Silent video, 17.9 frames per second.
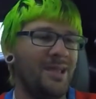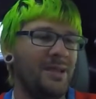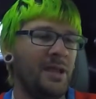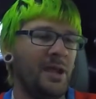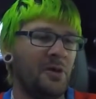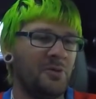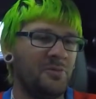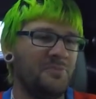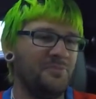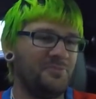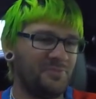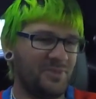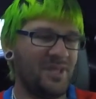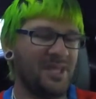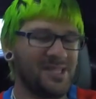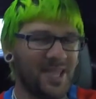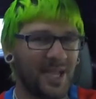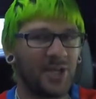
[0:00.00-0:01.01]
Now,
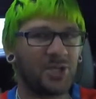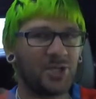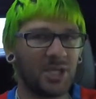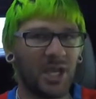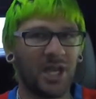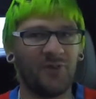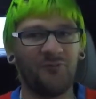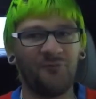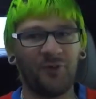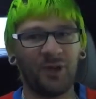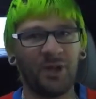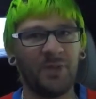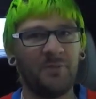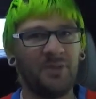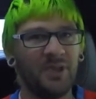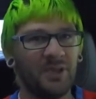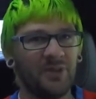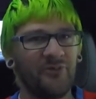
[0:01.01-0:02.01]
it's actually kind of funny
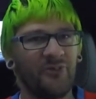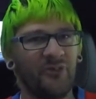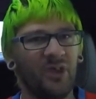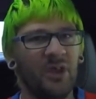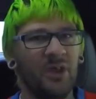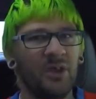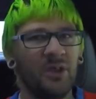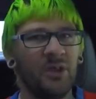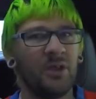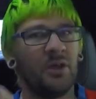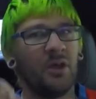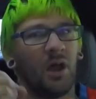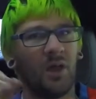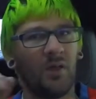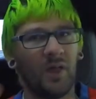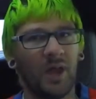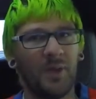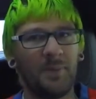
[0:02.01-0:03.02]
because
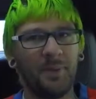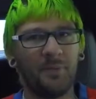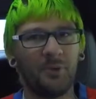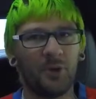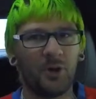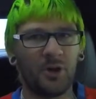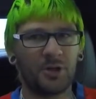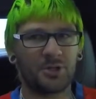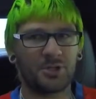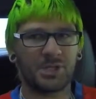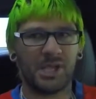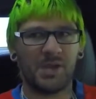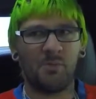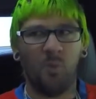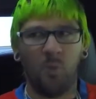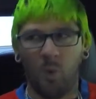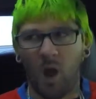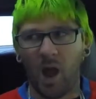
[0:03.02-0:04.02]
a lot of people don't
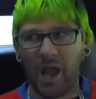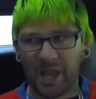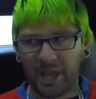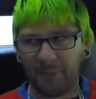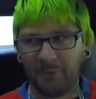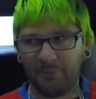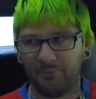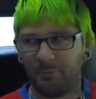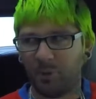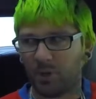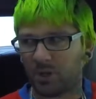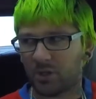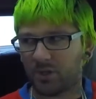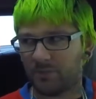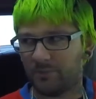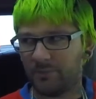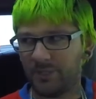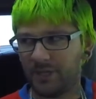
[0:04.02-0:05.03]
understand why I would put,
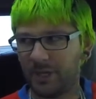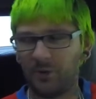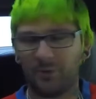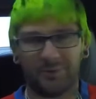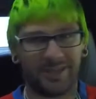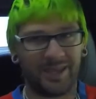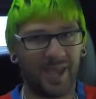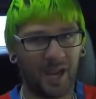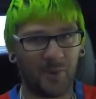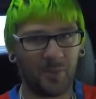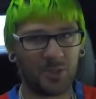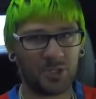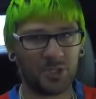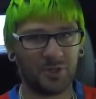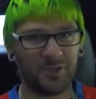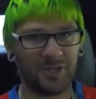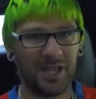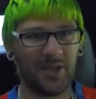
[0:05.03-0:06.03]

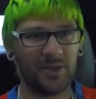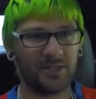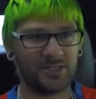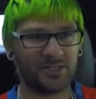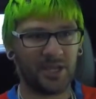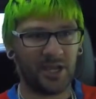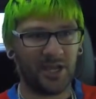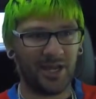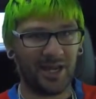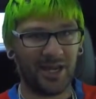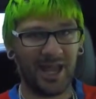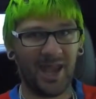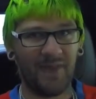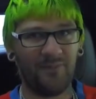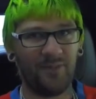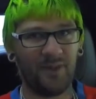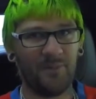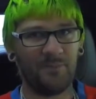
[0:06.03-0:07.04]
cameras on the outside and
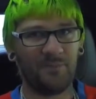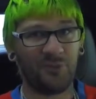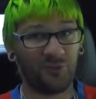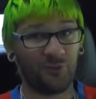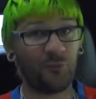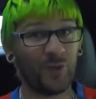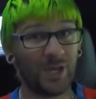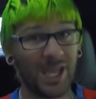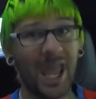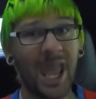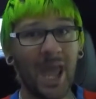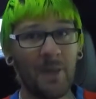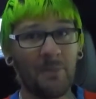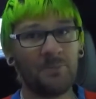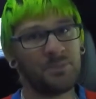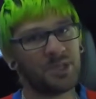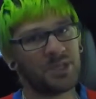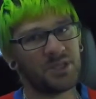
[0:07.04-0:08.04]
have them
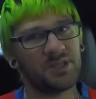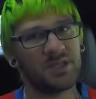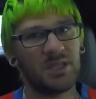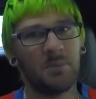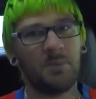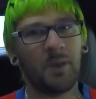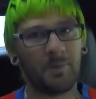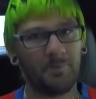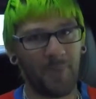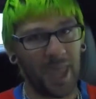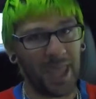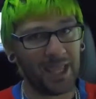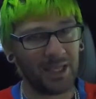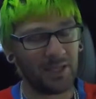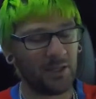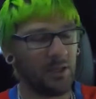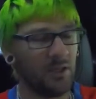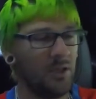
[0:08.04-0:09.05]
3M'd to my paint.